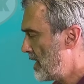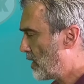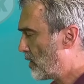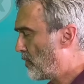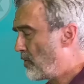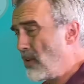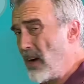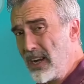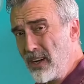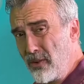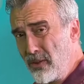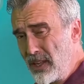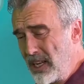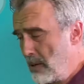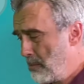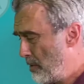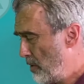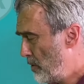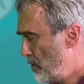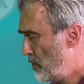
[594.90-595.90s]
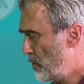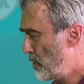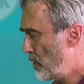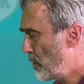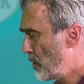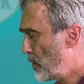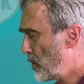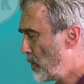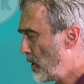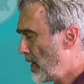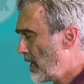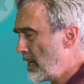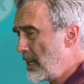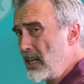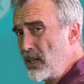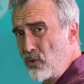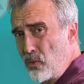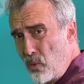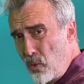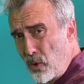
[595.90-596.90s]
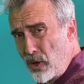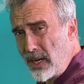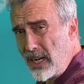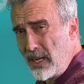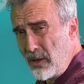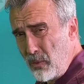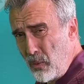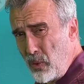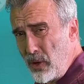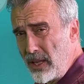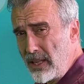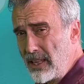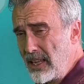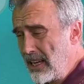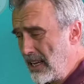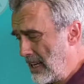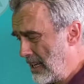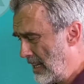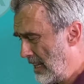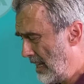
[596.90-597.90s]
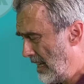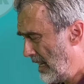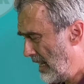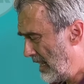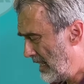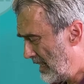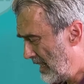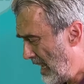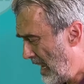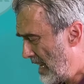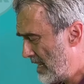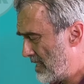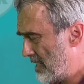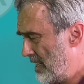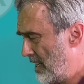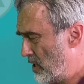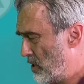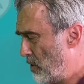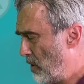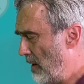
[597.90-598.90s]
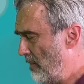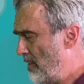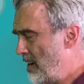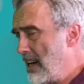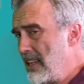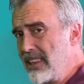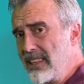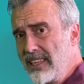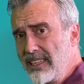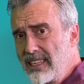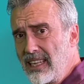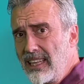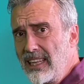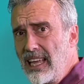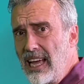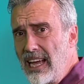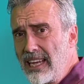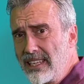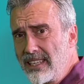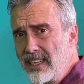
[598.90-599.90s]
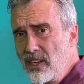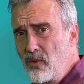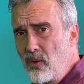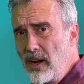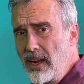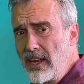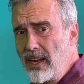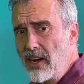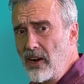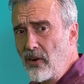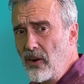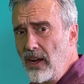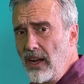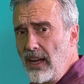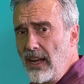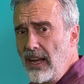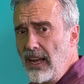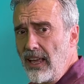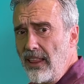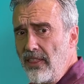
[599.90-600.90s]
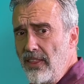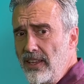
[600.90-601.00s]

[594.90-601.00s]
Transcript: final thing I'm going to show you is working with elastic. So I've got this elastic right here, and this